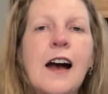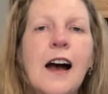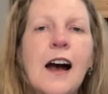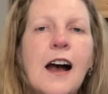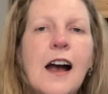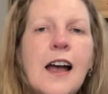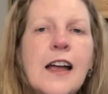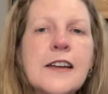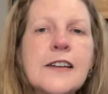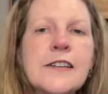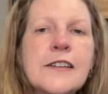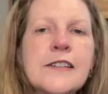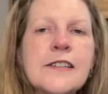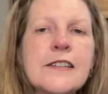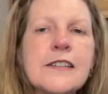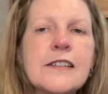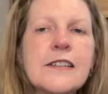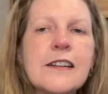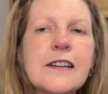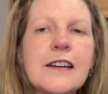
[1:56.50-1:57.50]
And
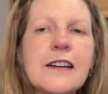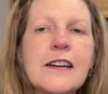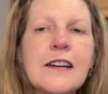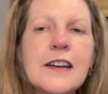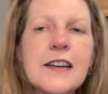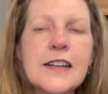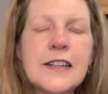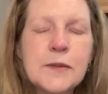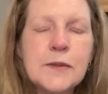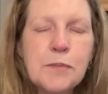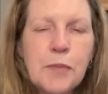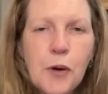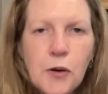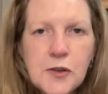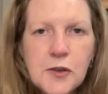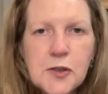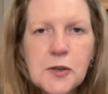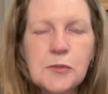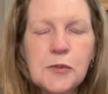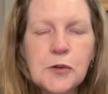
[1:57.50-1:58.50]
it's
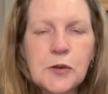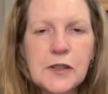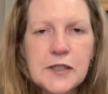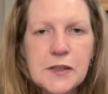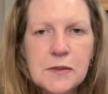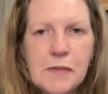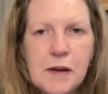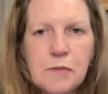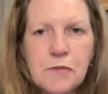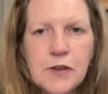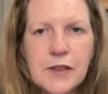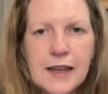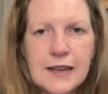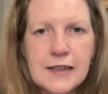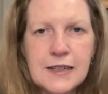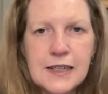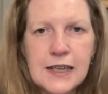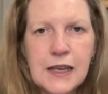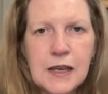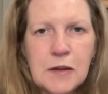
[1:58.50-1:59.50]
possible as a member of that
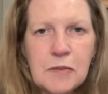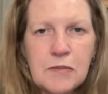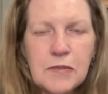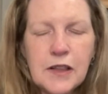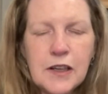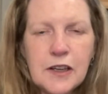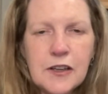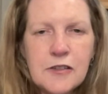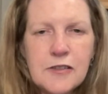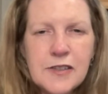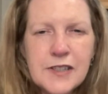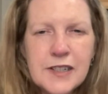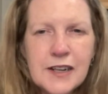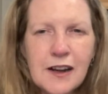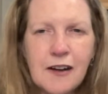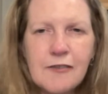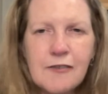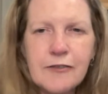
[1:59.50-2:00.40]
team that you start